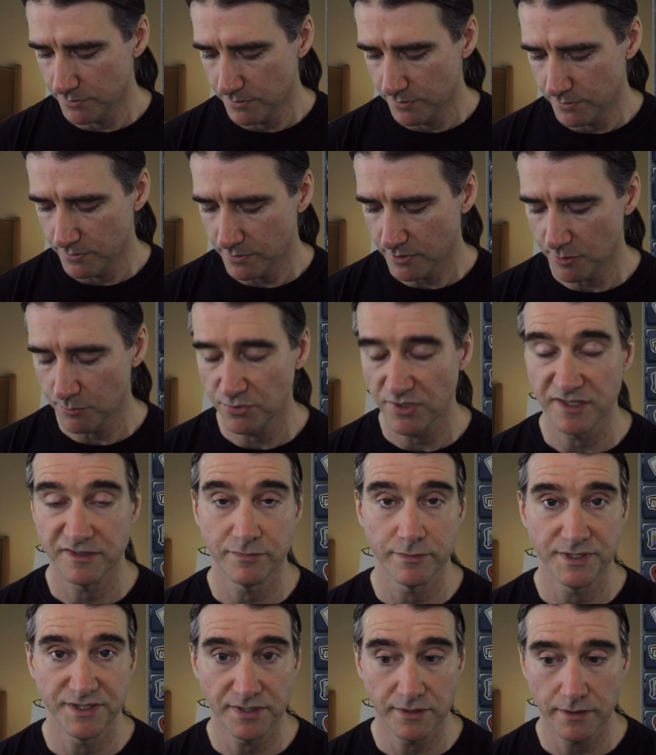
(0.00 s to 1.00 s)
You can press
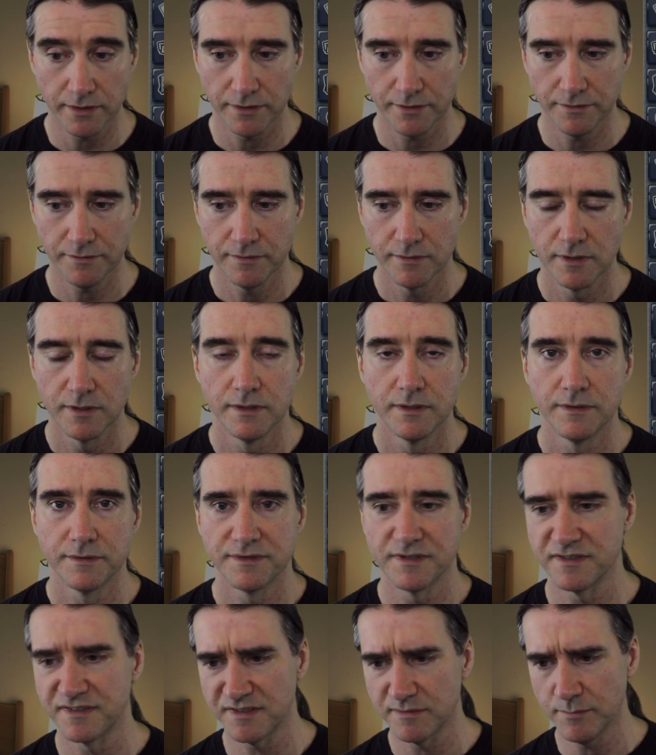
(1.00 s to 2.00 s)
return
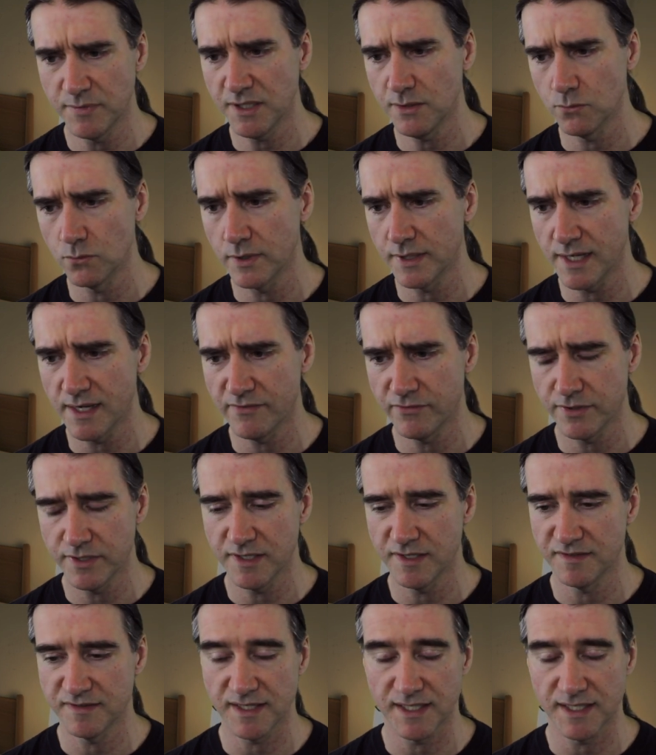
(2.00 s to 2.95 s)
to submit whatever it is.